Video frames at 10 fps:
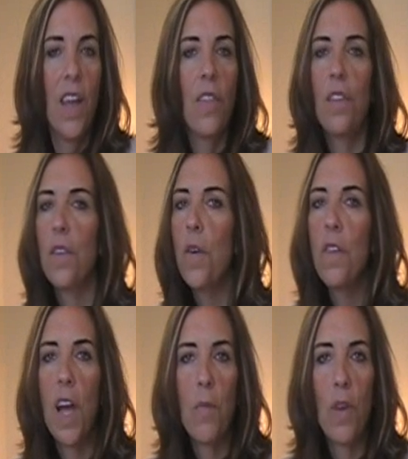The two
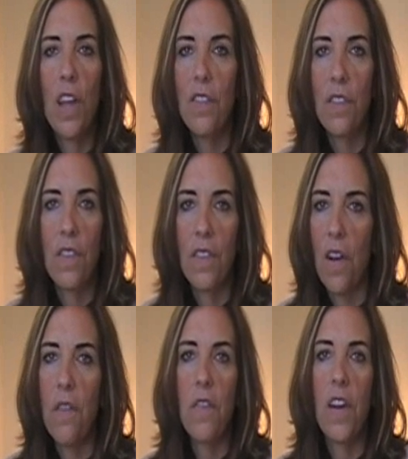vibrations
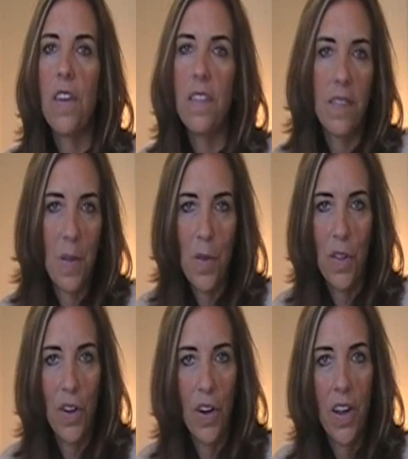are very
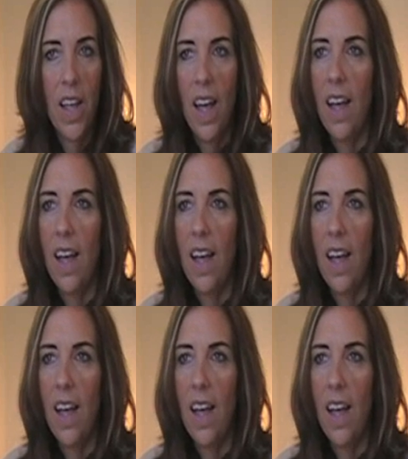similar.